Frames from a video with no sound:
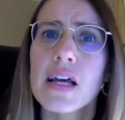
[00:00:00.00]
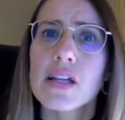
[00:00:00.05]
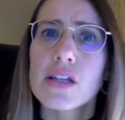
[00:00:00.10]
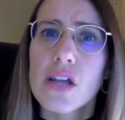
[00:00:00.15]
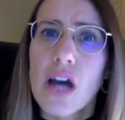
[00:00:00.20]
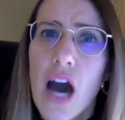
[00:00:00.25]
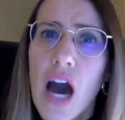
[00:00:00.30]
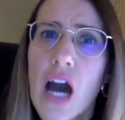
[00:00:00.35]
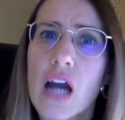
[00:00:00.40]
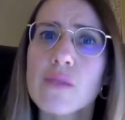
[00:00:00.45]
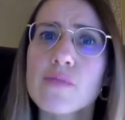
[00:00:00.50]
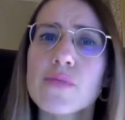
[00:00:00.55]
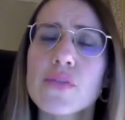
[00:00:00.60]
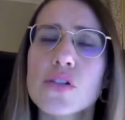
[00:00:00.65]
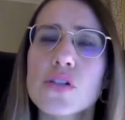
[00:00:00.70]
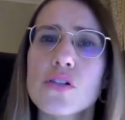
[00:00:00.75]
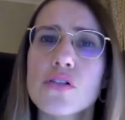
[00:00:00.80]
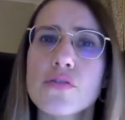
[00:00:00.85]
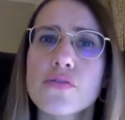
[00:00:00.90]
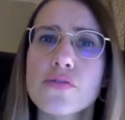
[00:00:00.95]

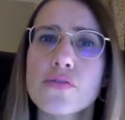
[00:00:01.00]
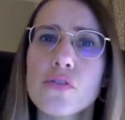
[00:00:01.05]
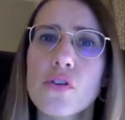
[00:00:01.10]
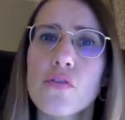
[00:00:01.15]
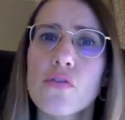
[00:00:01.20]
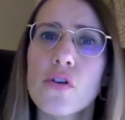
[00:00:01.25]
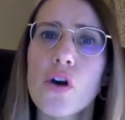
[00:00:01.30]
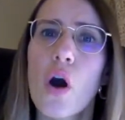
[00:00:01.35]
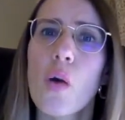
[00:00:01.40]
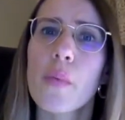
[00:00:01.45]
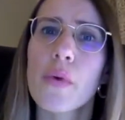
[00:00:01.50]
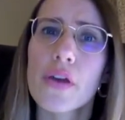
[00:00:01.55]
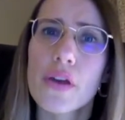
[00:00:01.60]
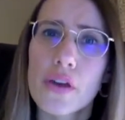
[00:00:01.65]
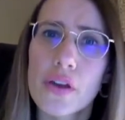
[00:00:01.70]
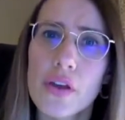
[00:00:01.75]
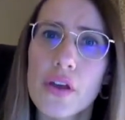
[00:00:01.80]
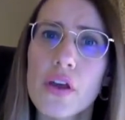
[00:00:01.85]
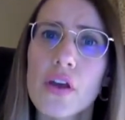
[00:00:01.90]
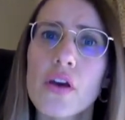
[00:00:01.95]
times of coming
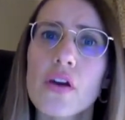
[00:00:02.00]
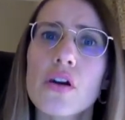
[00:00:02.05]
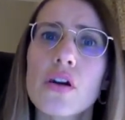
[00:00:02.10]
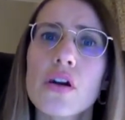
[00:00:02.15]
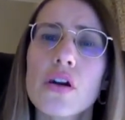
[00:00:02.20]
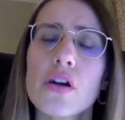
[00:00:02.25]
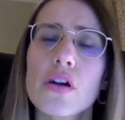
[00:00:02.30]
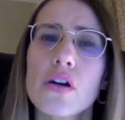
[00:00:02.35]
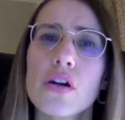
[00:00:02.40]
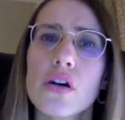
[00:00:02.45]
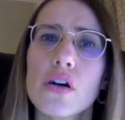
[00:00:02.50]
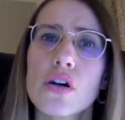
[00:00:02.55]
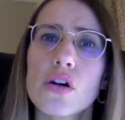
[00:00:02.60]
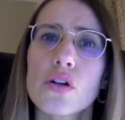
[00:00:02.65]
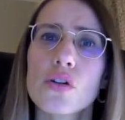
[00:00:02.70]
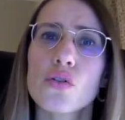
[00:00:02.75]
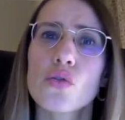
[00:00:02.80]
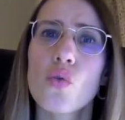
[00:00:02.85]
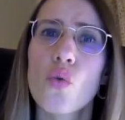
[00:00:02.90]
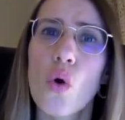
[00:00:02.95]
here
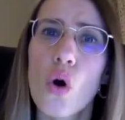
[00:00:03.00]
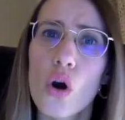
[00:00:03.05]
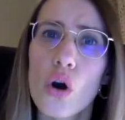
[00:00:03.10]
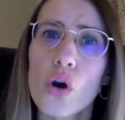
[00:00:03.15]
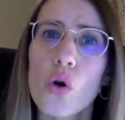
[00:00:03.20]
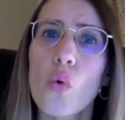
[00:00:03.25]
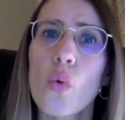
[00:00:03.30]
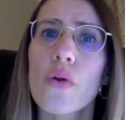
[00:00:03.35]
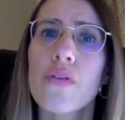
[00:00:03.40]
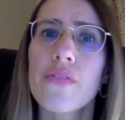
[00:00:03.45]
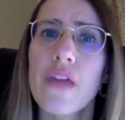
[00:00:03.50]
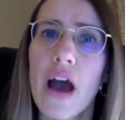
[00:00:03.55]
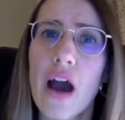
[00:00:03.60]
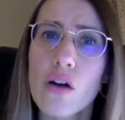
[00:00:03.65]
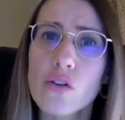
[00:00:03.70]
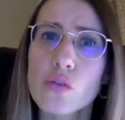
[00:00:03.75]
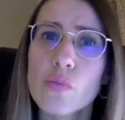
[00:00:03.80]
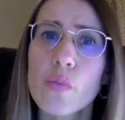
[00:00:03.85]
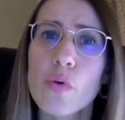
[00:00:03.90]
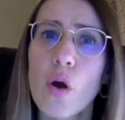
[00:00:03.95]
to work
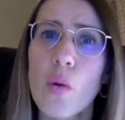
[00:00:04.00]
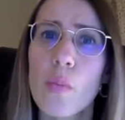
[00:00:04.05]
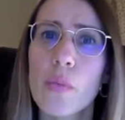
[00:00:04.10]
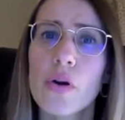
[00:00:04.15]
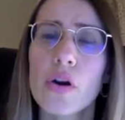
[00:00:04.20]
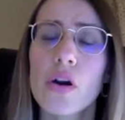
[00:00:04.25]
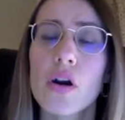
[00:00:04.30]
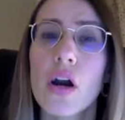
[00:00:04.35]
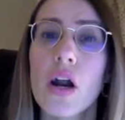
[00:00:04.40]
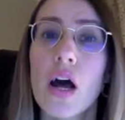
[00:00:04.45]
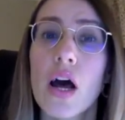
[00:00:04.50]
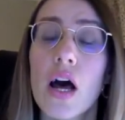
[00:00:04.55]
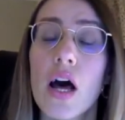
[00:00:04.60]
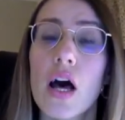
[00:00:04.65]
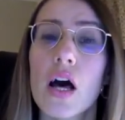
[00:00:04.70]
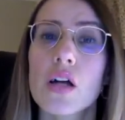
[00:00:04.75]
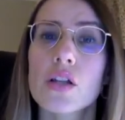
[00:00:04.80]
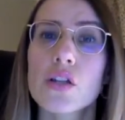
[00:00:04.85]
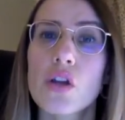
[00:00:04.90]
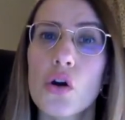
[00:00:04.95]
without proper
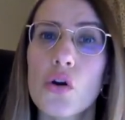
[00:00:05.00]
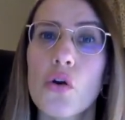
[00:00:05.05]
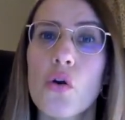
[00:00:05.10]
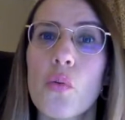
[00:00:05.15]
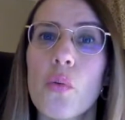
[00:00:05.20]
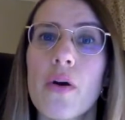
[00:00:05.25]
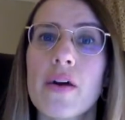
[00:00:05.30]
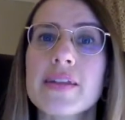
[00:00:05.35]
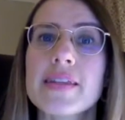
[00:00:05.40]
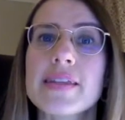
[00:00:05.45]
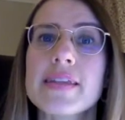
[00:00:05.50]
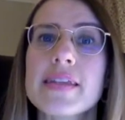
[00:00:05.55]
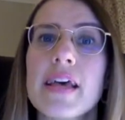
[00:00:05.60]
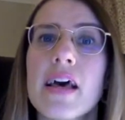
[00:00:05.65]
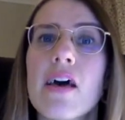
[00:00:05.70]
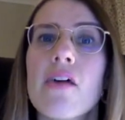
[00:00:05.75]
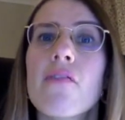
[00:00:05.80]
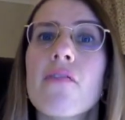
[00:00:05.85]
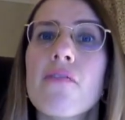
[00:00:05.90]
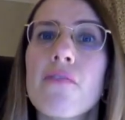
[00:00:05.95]
documents
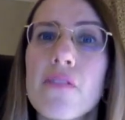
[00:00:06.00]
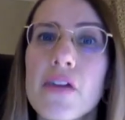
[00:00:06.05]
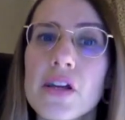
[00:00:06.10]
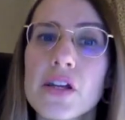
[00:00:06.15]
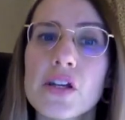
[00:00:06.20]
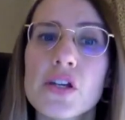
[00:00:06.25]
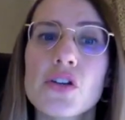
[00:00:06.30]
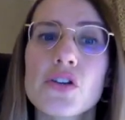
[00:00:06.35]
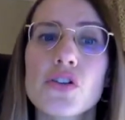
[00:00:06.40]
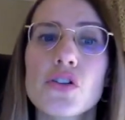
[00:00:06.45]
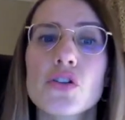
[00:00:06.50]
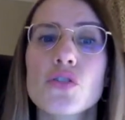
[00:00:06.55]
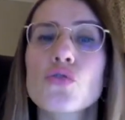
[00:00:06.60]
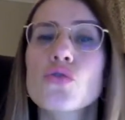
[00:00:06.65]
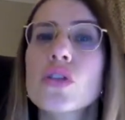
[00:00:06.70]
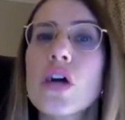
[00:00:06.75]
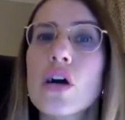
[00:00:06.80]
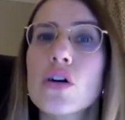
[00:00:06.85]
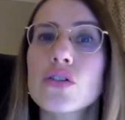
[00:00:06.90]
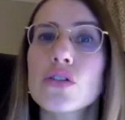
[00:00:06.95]
finished in
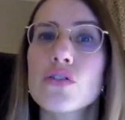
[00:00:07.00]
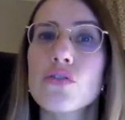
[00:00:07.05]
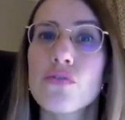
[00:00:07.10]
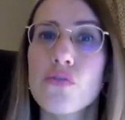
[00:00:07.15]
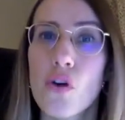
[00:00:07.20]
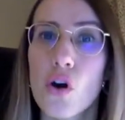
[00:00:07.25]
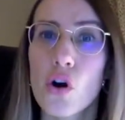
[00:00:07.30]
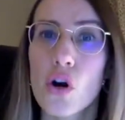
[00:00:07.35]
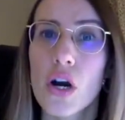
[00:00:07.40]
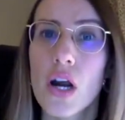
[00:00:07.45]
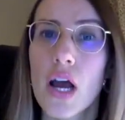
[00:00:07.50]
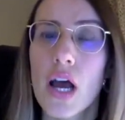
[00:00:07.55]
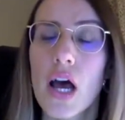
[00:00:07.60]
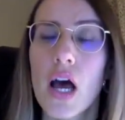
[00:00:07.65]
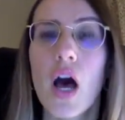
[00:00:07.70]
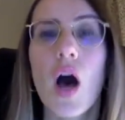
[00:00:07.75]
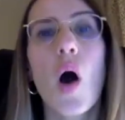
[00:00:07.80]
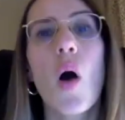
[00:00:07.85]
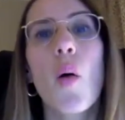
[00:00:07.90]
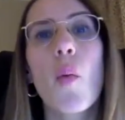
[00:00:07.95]
2004.
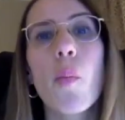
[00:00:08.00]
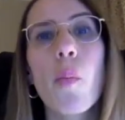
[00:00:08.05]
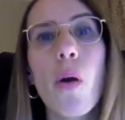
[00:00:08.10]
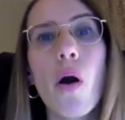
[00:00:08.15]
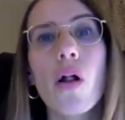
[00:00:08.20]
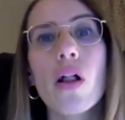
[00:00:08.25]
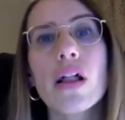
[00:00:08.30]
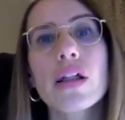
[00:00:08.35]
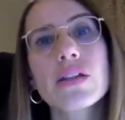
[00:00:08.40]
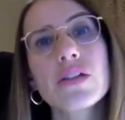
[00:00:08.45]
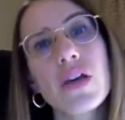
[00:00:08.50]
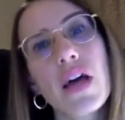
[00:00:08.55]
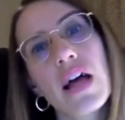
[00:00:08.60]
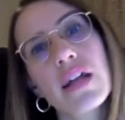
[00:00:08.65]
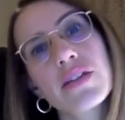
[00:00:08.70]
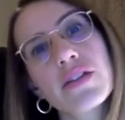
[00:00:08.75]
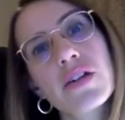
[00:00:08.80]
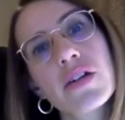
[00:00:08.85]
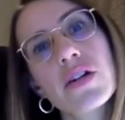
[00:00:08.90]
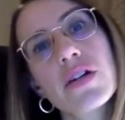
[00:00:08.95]
Poland
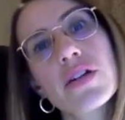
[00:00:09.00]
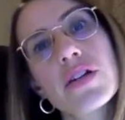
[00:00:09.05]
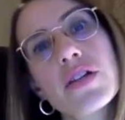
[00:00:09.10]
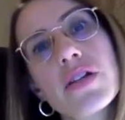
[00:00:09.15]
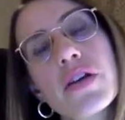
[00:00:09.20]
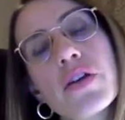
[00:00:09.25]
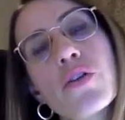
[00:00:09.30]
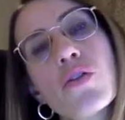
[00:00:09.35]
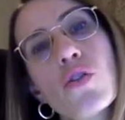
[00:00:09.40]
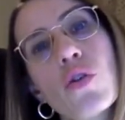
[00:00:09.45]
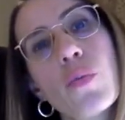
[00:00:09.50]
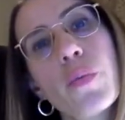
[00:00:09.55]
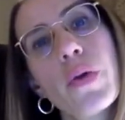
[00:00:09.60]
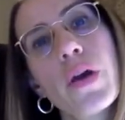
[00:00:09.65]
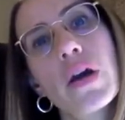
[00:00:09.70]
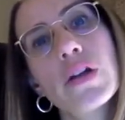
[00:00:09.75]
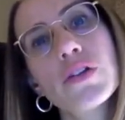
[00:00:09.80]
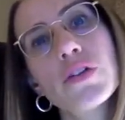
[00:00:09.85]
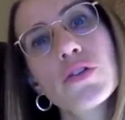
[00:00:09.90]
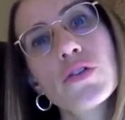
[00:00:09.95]
enters the
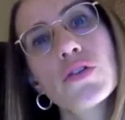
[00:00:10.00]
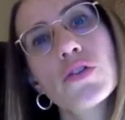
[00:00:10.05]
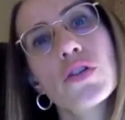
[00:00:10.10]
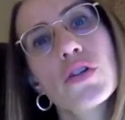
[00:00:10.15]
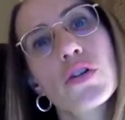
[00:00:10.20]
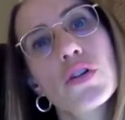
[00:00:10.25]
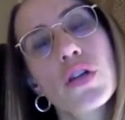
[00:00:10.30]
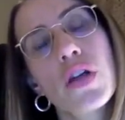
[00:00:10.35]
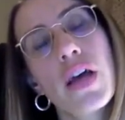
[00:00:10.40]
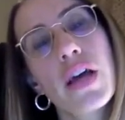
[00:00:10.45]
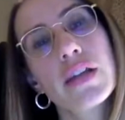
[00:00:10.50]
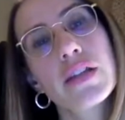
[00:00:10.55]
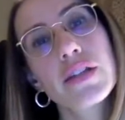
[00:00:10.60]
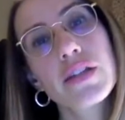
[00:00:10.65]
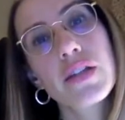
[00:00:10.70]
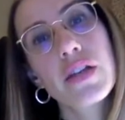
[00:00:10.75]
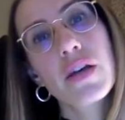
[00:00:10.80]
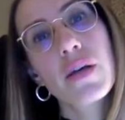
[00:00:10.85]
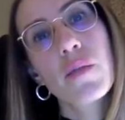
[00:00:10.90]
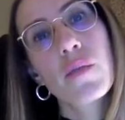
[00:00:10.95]
European Union, and
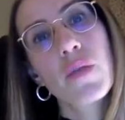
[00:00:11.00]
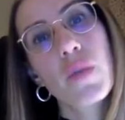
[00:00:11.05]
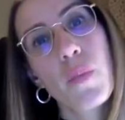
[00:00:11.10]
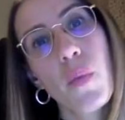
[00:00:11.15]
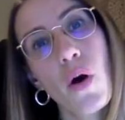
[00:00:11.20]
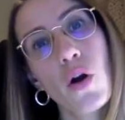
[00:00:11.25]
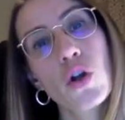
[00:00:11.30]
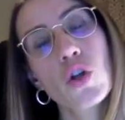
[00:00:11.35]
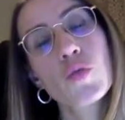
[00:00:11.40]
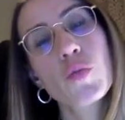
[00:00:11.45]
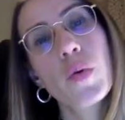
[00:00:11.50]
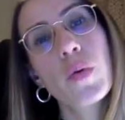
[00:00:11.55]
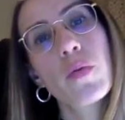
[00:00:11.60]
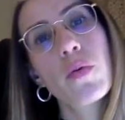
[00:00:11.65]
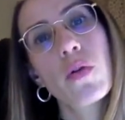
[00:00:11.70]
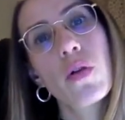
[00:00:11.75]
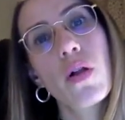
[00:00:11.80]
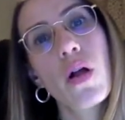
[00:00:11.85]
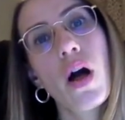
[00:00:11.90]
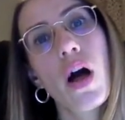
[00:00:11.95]
the Polish
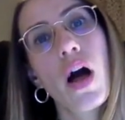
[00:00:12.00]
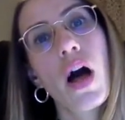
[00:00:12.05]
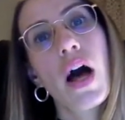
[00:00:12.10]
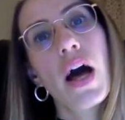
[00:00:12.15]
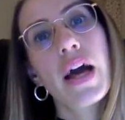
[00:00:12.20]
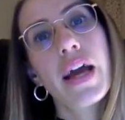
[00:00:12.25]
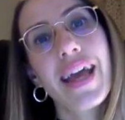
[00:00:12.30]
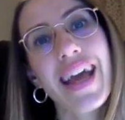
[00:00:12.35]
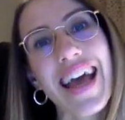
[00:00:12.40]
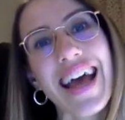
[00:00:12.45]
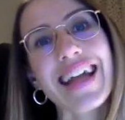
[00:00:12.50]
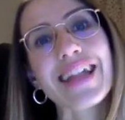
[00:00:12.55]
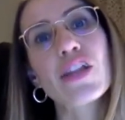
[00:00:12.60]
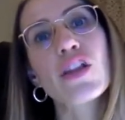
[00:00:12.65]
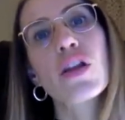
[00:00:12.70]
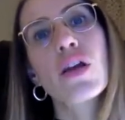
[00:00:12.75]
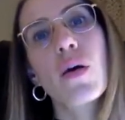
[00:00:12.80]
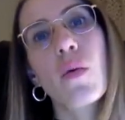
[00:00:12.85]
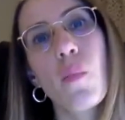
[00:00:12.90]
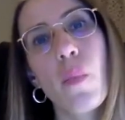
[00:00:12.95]
people
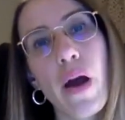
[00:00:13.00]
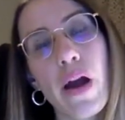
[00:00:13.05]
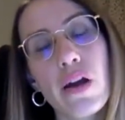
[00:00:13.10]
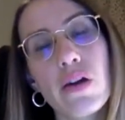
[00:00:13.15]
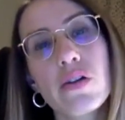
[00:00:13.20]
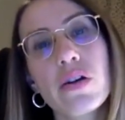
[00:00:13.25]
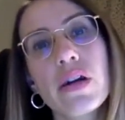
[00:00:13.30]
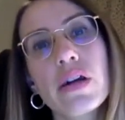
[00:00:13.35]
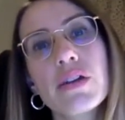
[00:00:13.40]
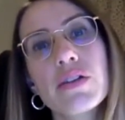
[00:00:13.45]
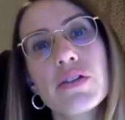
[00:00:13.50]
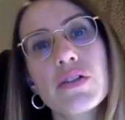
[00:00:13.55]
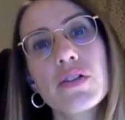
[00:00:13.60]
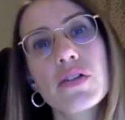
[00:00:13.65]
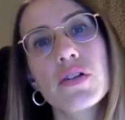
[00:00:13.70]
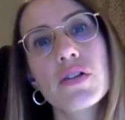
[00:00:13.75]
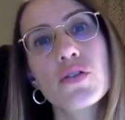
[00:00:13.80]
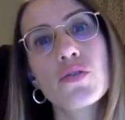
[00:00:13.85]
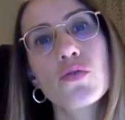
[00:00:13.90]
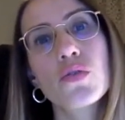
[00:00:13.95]
can migrate
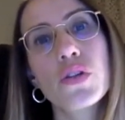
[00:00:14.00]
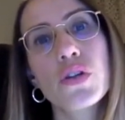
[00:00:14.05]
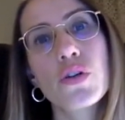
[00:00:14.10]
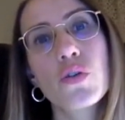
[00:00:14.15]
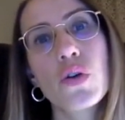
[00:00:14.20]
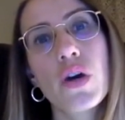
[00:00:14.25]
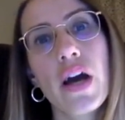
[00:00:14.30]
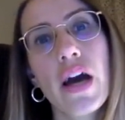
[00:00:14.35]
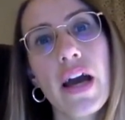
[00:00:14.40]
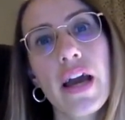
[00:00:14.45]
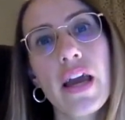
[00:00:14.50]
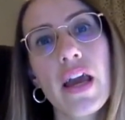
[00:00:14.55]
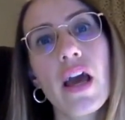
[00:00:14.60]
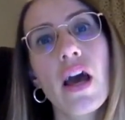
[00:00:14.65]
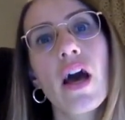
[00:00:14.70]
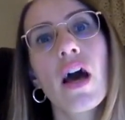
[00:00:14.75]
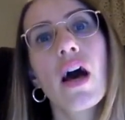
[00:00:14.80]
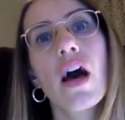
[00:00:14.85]
to the UK